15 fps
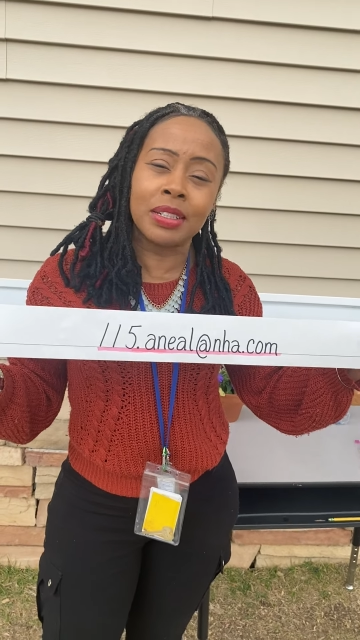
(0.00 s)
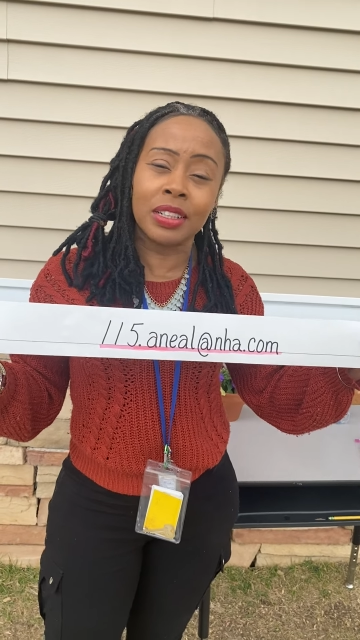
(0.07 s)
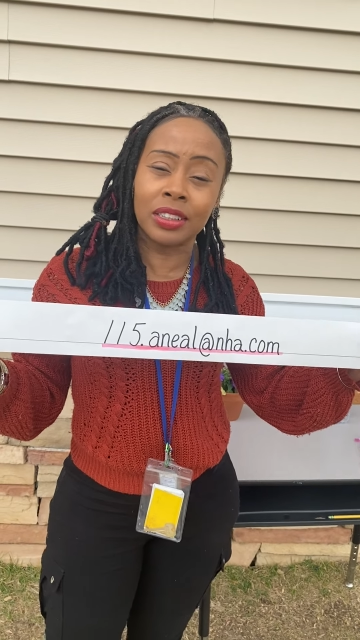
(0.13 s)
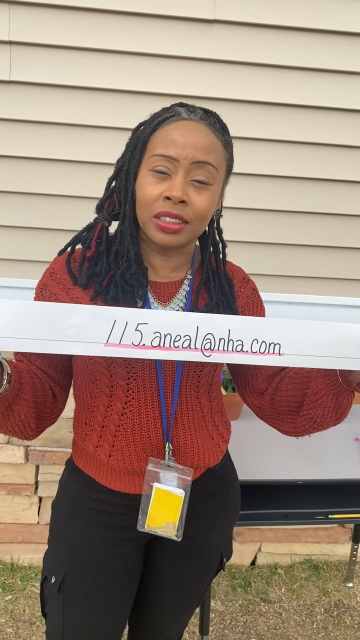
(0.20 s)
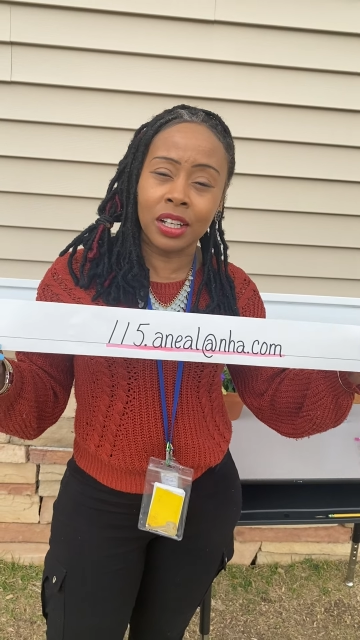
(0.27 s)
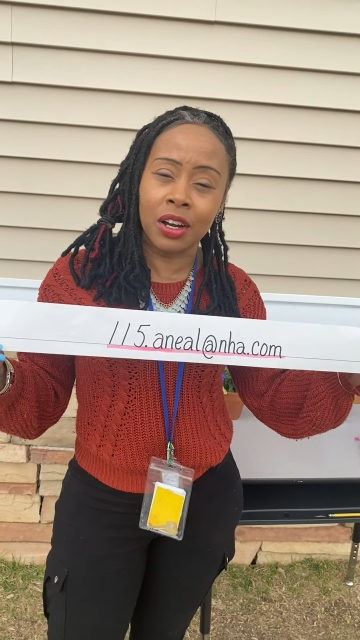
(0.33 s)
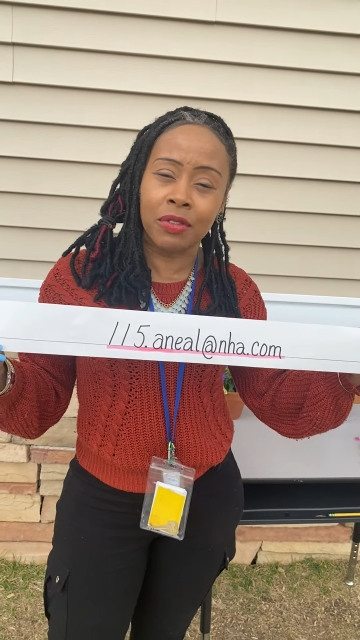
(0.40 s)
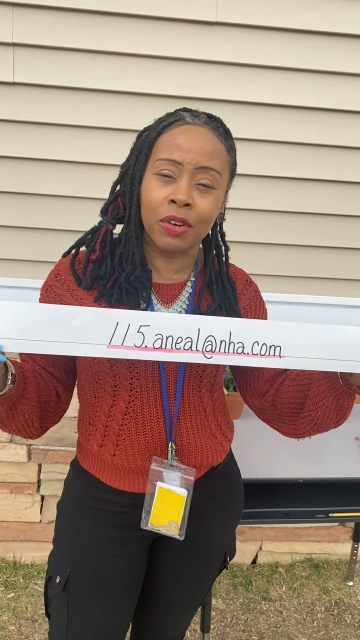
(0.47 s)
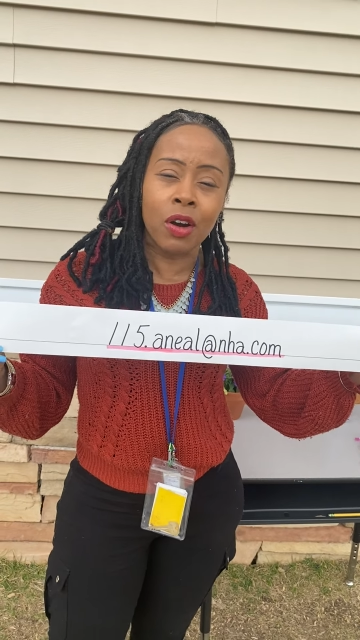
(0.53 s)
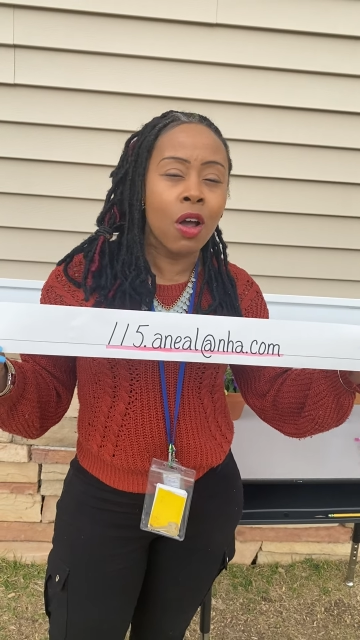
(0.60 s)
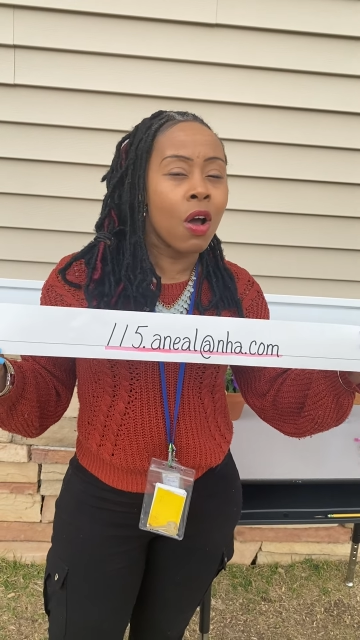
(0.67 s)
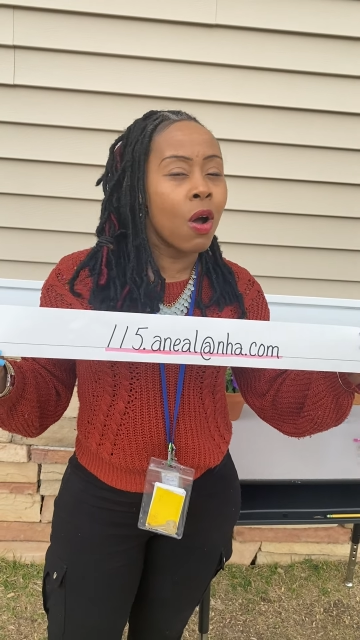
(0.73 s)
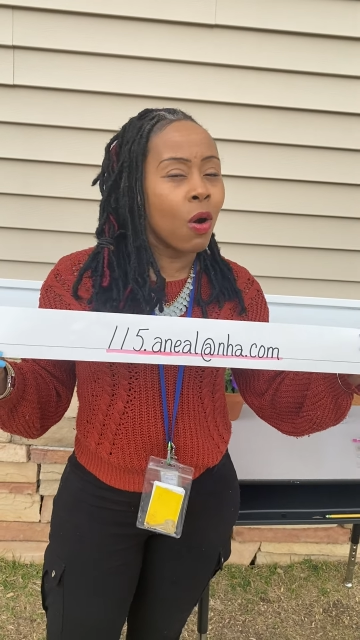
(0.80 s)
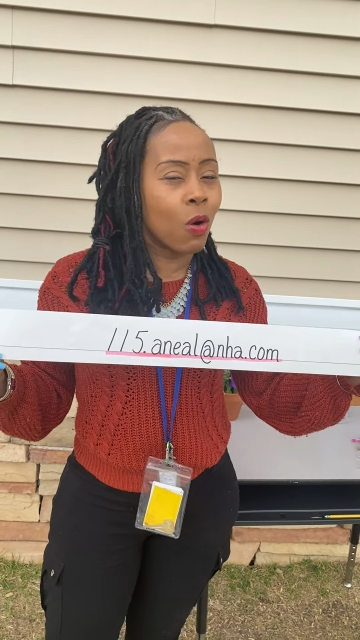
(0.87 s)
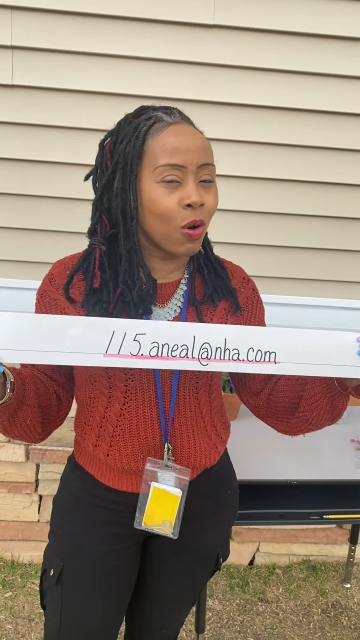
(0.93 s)
discover
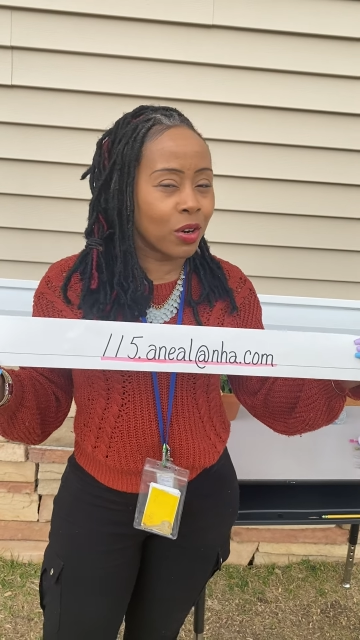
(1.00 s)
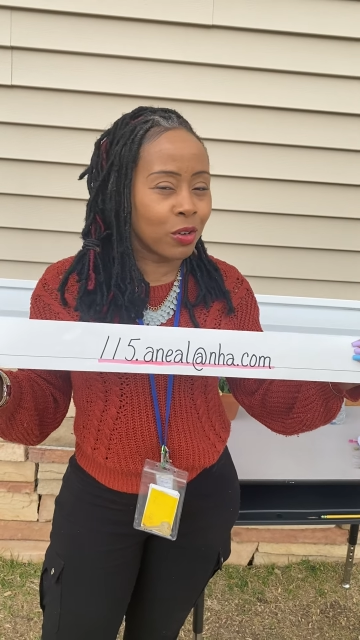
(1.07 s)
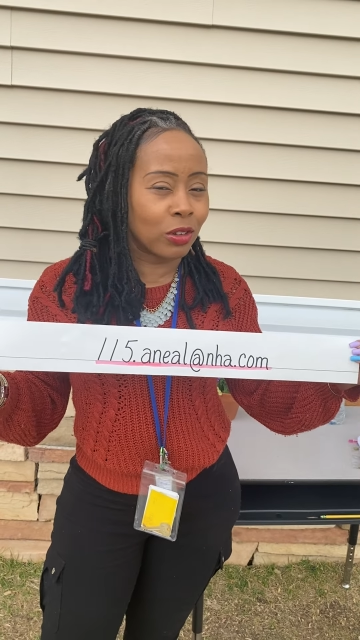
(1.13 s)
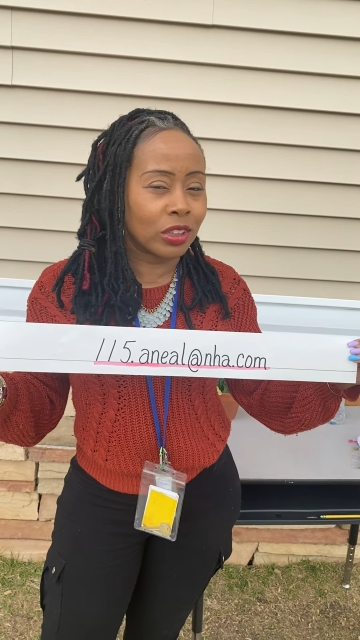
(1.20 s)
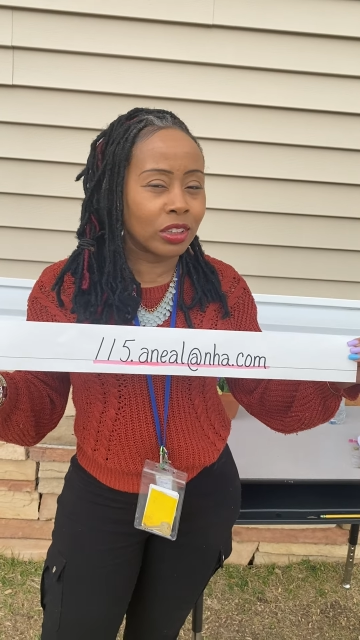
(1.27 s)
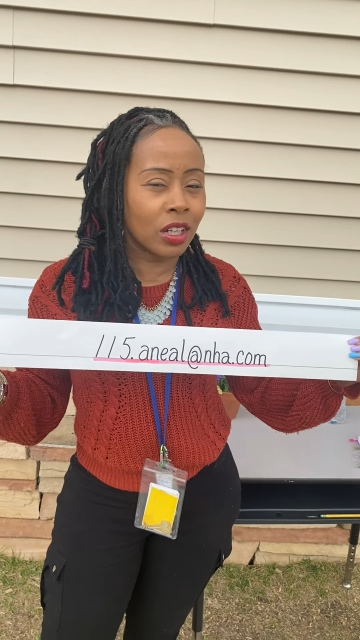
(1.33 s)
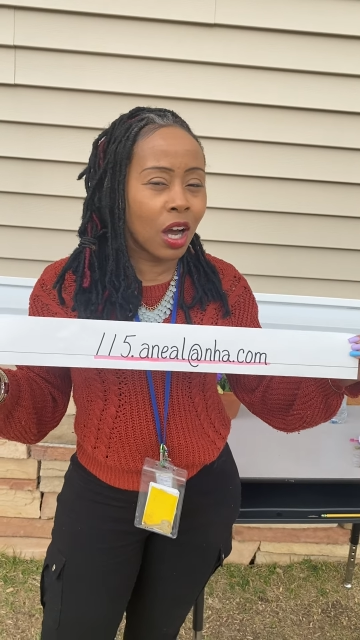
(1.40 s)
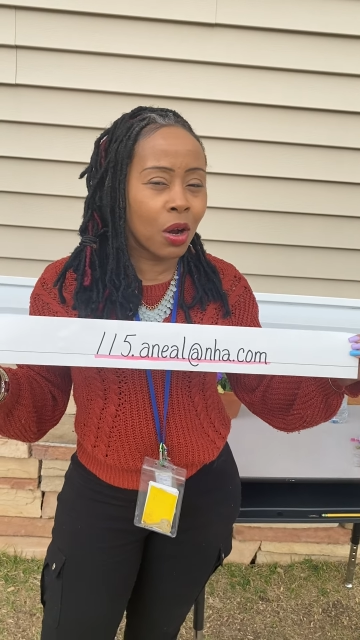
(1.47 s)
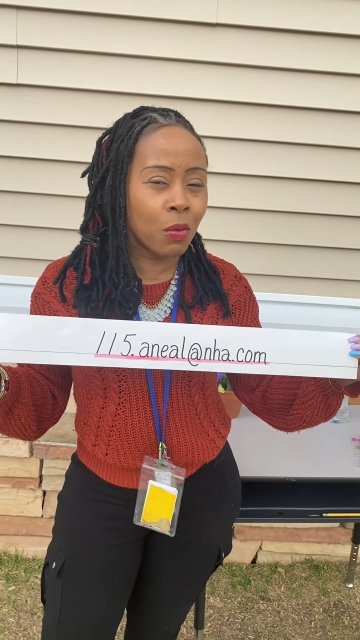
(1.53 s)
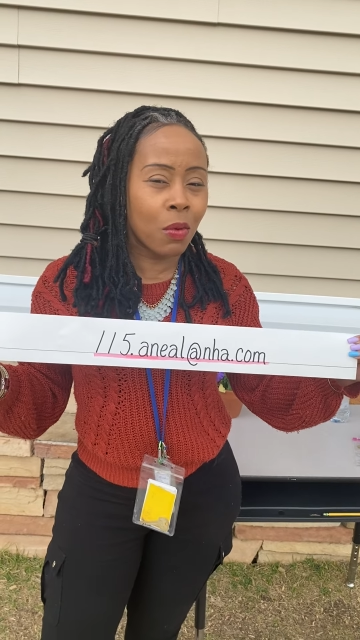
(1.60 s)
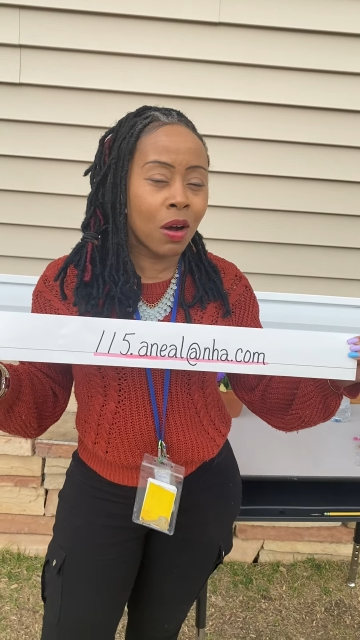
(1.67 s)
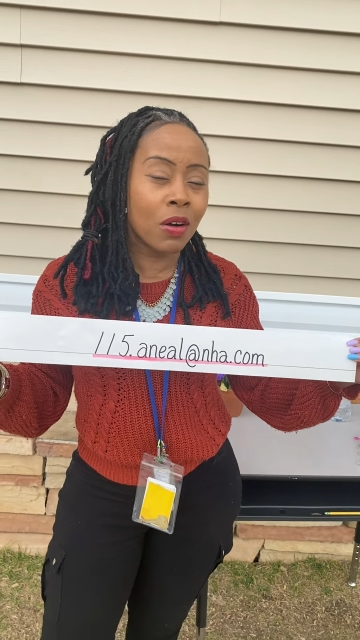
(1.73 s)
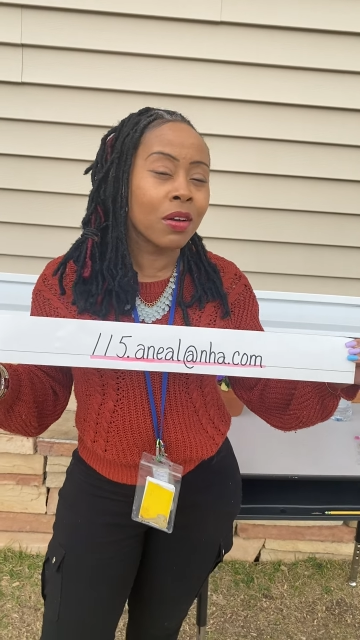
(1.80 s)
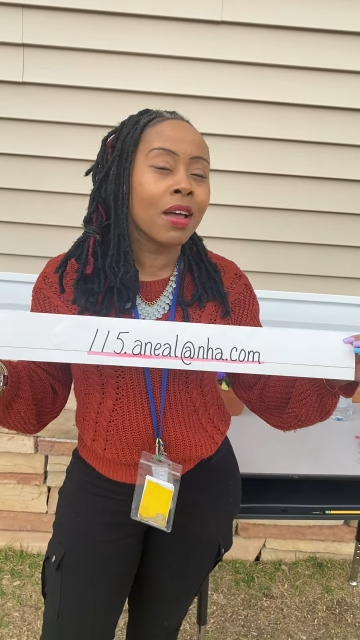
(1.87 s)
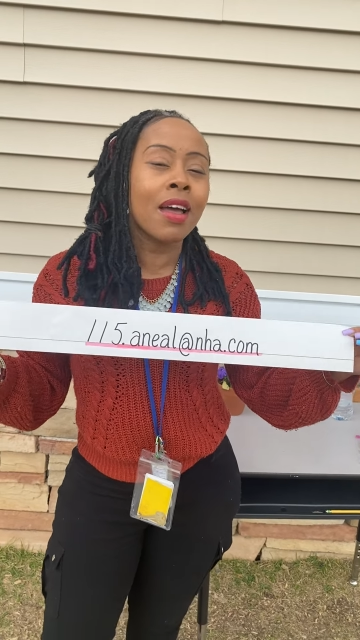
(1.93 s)
on your sock
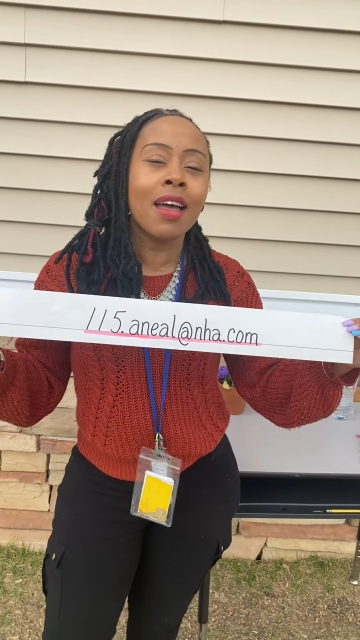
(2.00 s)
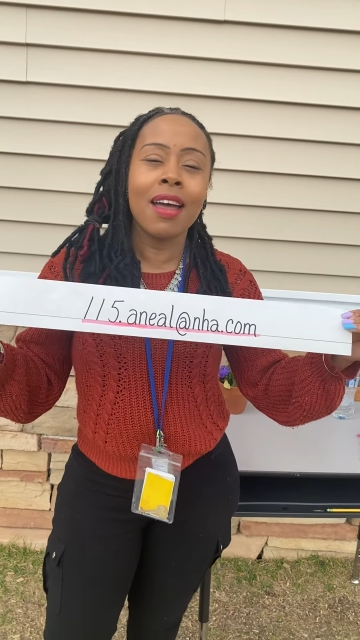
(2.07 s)
walk.